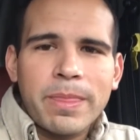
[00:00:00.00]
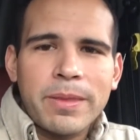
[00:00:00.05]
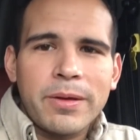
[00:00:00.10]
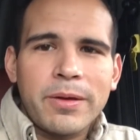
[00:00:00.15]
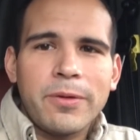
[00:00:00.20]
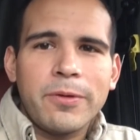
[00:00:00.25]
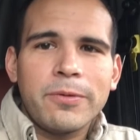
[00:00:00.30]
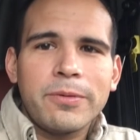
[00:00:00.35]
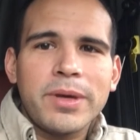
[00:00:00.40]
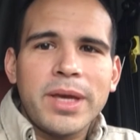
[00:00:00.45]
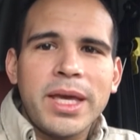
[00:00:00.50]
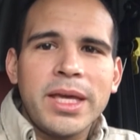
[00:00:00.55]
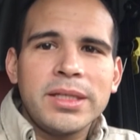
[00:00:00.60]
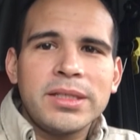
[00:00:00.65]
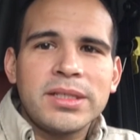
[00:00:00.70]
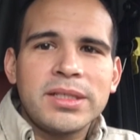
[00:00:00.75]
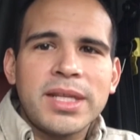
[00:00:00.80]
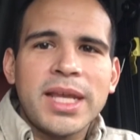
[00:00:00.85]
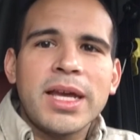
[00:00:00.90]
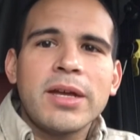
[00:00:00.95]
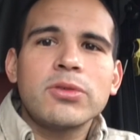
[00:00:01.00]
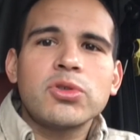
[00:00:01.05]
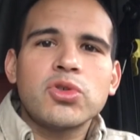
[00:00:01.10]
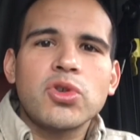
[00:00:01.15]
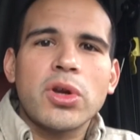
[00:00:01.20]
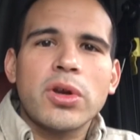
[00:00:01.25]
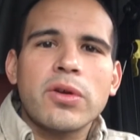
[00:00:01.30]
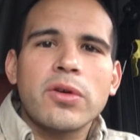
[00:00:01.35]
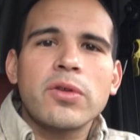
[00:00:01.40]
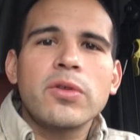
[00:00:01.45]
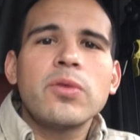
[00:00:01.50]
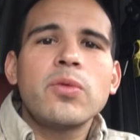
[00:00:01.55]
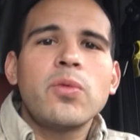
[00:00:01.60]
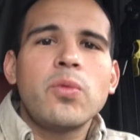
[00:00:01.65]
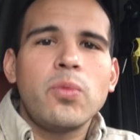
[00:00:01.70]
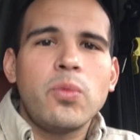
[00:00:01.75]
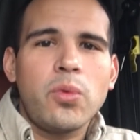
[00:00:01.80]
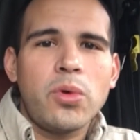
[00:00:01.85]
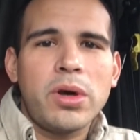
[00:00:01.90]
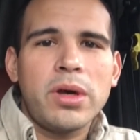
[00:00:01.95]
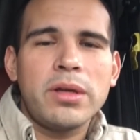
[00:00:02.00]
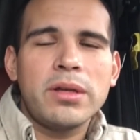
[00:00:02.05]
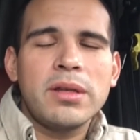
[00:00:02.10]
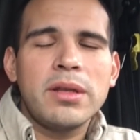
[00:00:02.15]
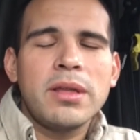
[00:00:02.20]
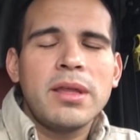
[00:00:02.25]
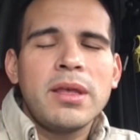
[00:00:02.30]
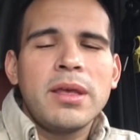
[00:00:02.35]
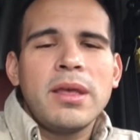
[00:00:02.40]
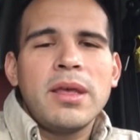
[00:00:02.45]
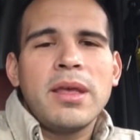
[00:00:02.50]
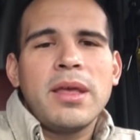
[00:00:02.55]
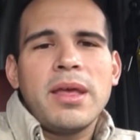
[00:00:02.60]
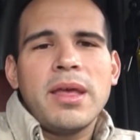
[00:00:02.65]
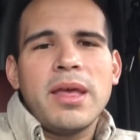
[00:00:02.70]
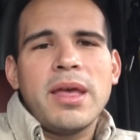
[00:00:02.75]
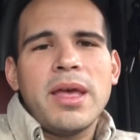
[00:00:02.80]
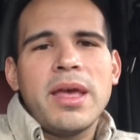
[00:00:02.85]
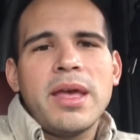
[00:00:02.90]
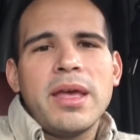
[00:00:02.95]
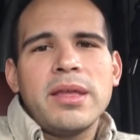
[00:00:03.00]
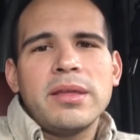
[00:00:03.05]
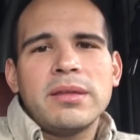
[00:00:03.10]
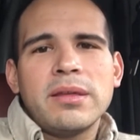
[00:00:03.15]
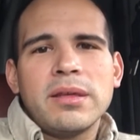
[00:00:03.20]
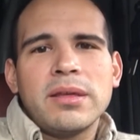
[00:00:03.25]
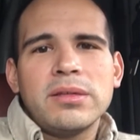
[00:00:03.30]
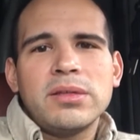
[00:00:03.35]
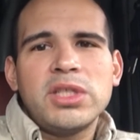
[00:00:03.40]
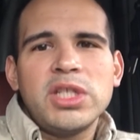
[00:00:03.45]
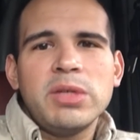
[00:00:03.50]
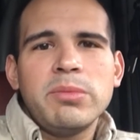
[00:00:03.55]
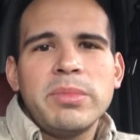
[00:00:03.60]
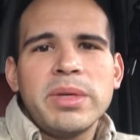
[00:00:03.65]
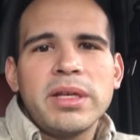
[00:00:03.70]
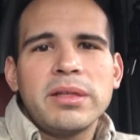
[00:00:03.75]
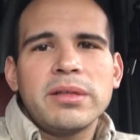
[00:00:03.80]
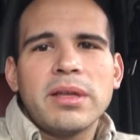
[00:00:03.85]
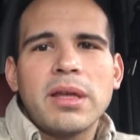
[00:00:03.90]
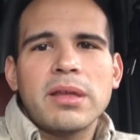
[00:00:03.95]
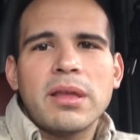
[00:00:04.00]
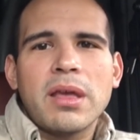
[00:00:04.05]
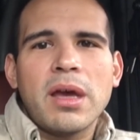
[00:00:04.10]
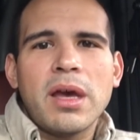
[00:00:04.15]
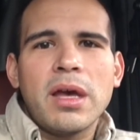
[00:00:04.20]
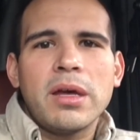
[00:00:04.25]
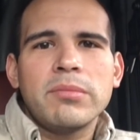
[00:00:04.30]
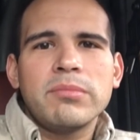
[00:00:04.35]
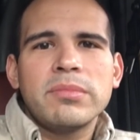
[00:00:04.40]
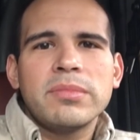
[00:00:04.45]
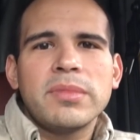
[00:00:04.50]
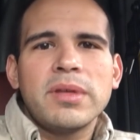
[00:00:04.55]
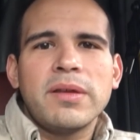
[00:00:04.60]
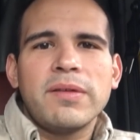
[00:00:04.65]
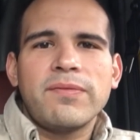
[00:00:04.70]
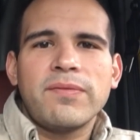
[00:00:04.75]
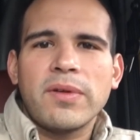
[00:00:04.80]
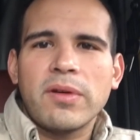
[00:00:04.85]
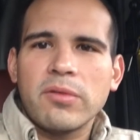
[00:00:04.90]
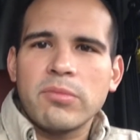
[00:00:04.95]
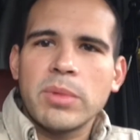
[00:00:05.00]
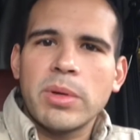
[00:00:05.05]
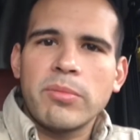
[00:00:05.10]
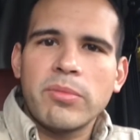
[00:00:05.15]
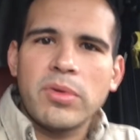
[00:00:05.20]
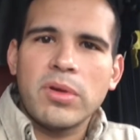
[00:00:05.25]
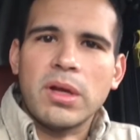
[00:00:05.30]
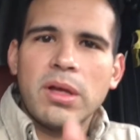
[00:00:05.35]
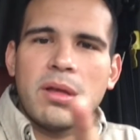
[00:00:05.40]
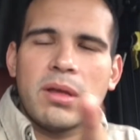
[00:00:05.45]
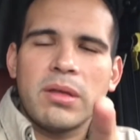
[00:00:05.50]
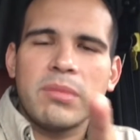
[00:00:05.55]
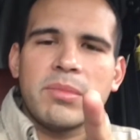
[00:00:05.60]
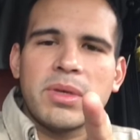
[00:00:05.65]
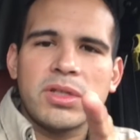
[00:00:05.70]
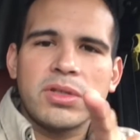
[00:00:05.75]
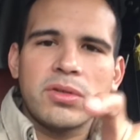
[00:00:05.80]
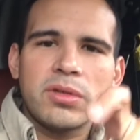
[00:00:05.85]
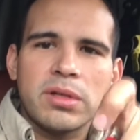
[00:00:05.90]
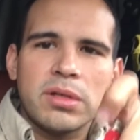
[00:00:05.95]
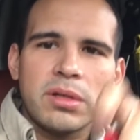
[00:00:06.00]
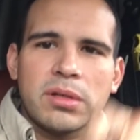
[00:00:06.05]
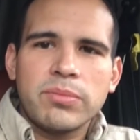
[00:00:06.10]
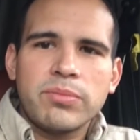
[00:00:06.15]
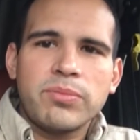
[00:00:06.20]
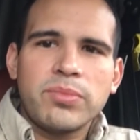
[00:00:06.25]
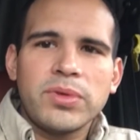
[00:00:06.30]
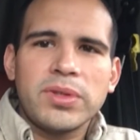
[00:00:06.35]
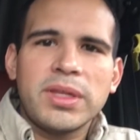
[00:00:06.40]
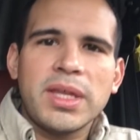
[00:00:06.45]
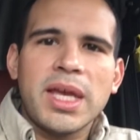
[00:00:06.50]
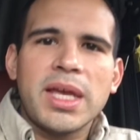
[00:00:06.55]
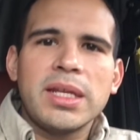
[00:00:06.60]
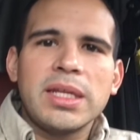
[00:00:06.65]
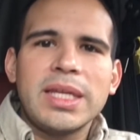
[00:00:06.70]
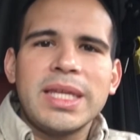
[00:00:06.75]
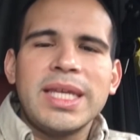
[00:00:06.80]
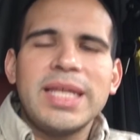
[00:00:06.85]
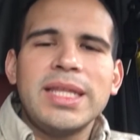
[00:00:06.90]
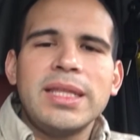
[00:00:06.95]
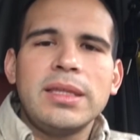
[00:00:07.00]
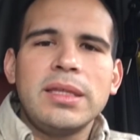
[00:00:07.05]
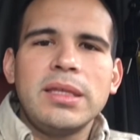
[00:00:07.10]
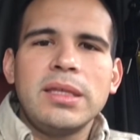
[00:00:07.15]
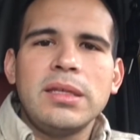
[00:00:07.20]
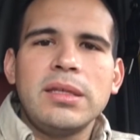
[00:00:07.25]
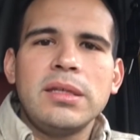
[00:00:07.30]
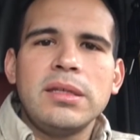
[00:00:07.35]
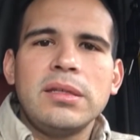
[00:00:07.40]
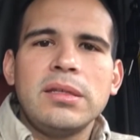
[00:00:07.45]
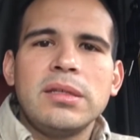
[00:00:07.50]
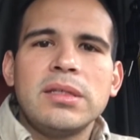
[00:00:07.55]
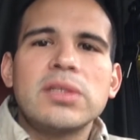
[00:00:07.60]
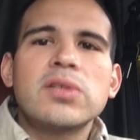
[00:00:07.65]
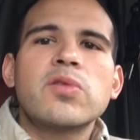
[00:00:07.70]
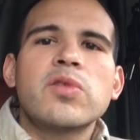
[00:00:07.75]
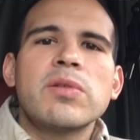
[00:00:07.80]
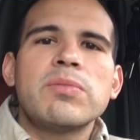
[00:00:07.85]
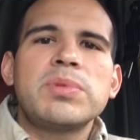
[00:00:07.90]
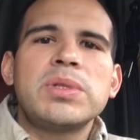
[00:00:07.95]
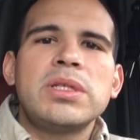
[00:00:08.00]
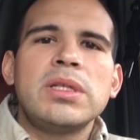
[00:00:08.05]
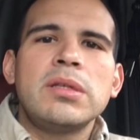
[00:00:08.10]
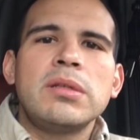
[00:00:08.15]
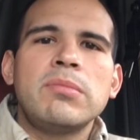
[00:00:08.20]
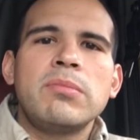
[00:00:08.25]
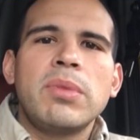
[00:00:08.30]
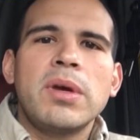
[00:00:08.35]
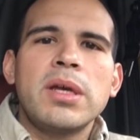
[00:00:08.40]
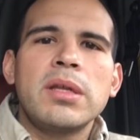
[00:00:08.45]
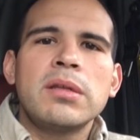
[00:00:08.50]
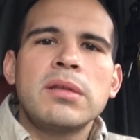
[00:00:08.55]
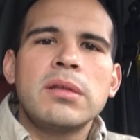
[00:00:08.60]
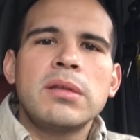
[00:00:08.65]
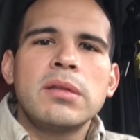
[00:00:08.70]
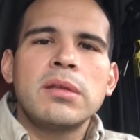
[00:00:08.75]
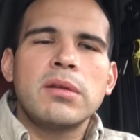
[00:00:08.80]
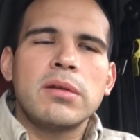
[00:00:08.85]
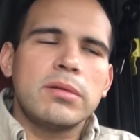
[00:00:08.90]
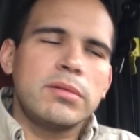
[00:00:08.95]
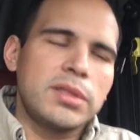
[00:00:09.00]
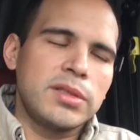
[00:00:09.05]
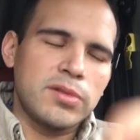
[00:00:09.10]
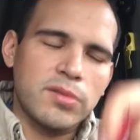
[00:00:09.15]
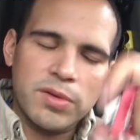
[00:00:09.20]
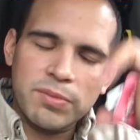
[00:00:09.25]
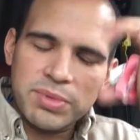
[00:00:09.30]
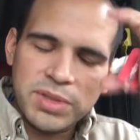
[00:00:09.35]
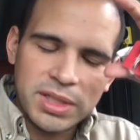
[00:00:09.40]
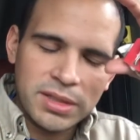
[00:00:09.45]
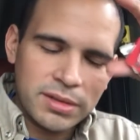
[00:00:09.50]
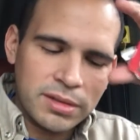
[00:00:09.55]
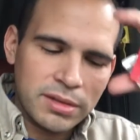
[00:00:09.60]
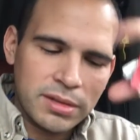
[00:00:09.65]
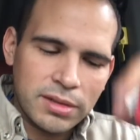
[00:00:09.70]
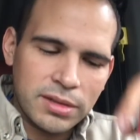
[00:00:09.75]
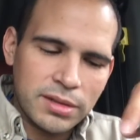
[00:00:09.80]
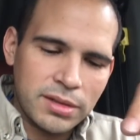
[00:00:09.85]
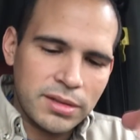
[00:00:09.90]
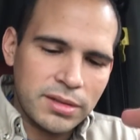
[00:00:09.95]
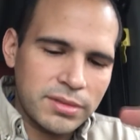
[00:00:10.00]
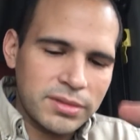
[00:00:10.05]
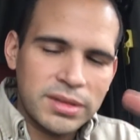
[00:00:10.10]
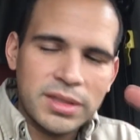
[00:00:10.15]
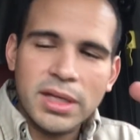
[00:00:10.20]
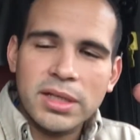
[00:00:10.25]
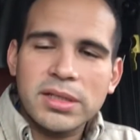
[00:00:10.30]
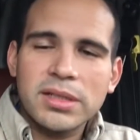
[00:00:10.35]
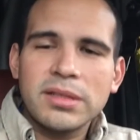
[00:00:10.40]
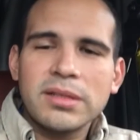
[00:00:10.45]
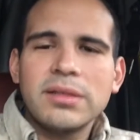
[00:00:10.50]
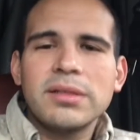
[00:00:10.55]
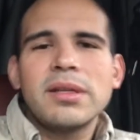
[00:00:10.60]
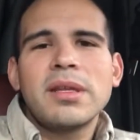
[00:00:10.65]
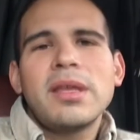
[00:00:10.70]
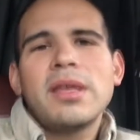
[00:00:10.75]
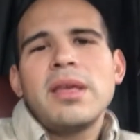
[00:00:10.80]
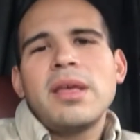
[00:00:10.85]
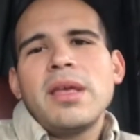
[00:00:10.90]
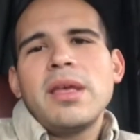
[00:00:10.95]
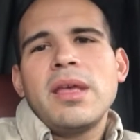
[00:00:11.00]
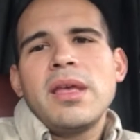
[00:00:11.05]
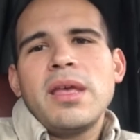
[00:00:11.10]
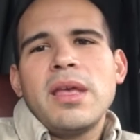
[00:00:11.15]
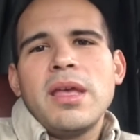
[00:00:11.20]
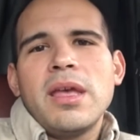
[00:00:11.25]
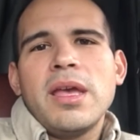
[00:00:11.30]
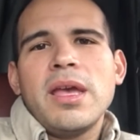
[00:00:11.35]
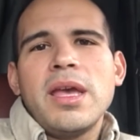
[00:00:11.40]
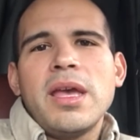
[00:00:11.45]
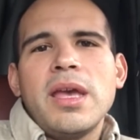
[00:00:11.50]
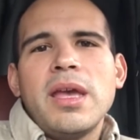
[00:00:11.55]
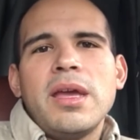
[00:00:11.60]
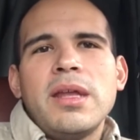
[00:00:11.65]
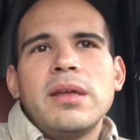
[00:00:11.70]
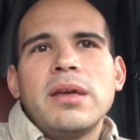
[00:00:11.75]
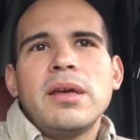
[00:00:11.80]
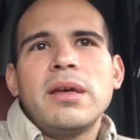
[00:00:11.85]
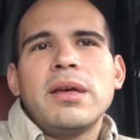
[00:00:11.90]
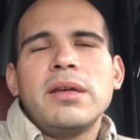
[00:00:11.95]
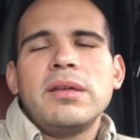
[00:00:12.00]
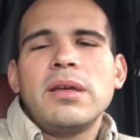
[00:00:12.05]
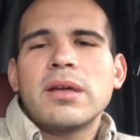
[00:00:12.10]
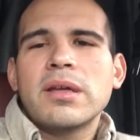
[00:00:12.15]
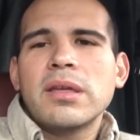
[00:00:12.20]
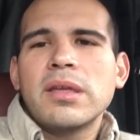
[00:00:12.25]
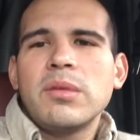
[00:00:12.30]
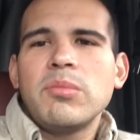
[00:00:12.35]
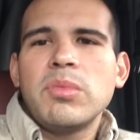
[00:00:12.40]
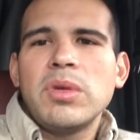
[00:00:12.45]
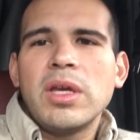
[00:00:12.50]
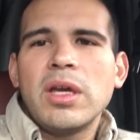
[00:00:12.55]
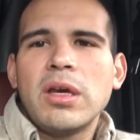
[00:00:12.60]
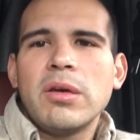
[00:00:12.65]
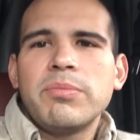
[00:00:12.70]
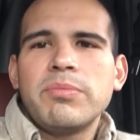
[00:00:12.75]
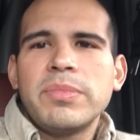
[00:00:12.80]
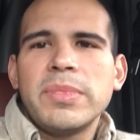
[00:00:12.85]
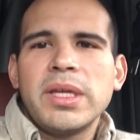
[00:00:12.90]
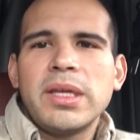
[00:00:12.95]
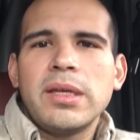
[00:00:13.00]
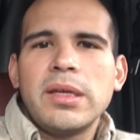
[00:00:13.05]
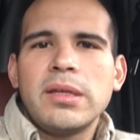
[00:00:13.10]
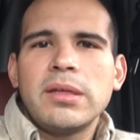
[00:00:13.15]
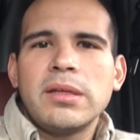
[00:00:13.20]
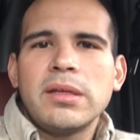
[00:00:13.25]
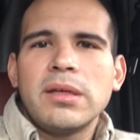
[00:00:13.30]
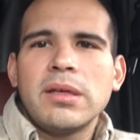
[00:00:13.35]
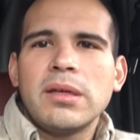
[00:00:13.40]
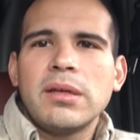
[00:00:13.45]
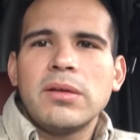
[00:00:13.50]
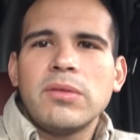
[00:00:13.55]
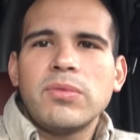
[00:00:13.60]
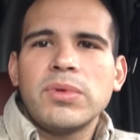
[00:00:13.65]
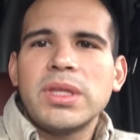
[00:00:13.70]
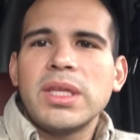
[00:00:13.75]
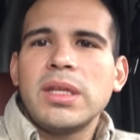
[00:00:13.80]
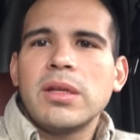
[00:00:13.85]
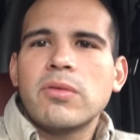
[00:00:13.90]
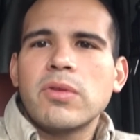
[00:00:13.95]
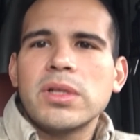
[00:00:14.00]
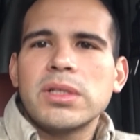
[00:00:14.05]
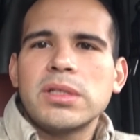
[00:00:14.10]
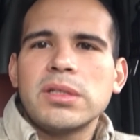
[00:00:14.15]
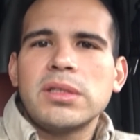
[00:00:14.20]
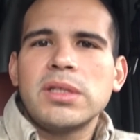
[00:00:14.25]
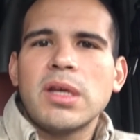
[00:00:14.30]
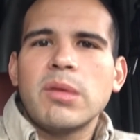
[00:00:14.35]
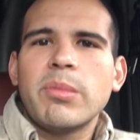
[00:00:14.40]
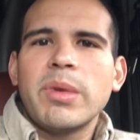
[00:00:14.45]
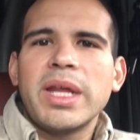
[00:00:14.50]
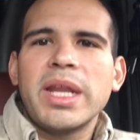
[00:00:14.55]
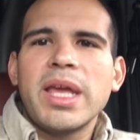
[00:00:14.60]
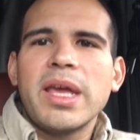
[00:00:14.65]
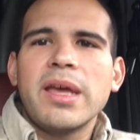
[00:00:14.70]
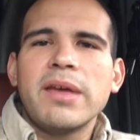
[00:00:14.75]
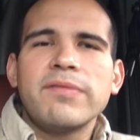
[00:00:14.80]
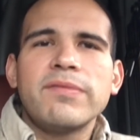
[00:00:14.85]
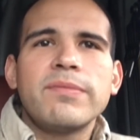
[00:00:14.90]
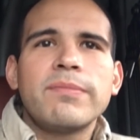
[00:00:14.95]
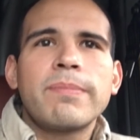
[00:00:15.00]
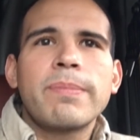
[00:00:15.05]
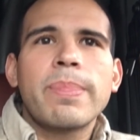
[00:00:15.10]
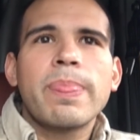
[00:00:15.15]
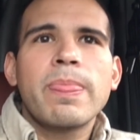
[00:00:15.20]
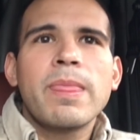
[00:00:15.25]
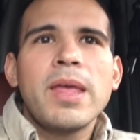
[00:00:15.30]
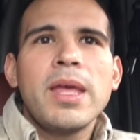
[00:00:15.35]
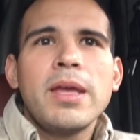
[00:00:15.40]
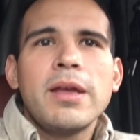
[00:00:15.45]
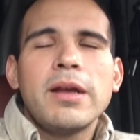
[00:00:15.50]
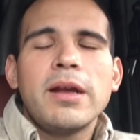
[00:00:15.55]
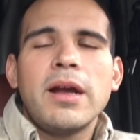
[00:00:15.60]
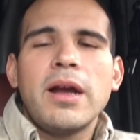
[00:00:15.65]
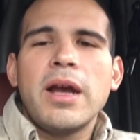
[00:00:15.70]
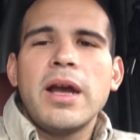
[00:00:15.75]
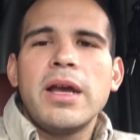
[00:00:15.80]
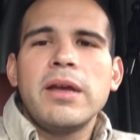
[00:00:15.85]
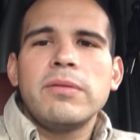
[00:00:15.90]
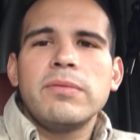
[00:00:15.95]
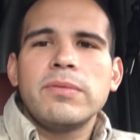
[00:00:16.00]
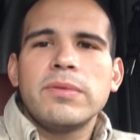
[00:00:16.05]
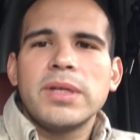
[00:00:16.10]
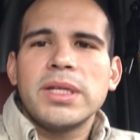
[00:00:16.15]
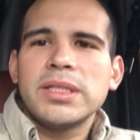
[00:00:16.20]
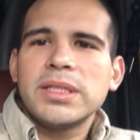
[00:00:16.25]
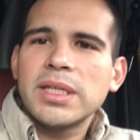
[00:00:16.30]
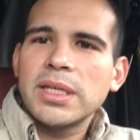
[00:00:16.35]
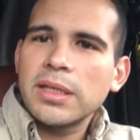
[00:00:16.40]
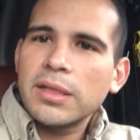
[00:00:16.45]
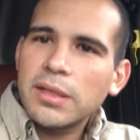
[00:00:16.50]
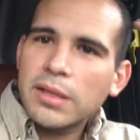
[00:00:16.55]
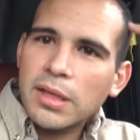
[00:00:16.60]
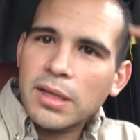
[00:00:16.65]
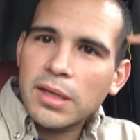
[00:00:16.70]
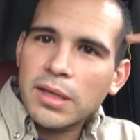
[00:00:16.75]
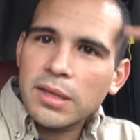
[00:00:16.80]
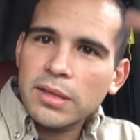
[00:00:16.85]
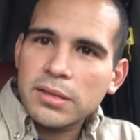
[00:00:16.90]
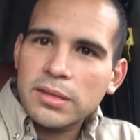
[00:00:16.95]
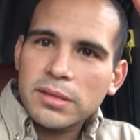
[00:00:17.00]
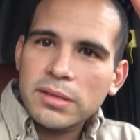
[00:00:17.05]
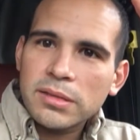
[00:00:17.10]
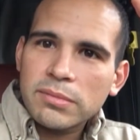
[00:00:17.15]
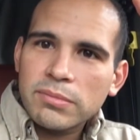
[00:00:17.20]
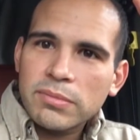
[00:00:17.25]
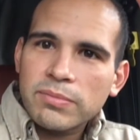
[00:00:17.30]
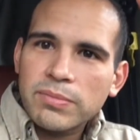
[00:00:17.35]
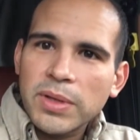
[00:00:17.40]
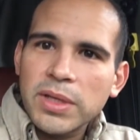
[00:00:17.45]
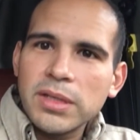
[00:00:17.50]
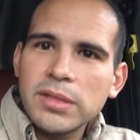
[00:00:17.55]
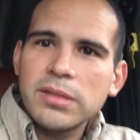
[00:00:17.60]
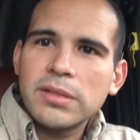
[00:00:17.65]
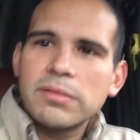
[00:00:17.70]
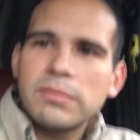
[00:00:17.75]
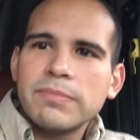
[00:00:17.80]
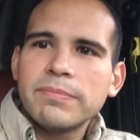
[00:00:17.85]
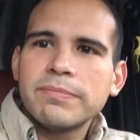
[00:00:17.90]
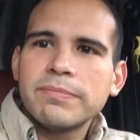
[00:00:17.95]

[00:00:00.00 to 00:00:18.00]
So htowntrucker1 at gmail.com. If I remember, I'll make sure to put that in the description button, or description section, and y'all can hit me up and with any questions y'all might have. Alright, that's it. Peace.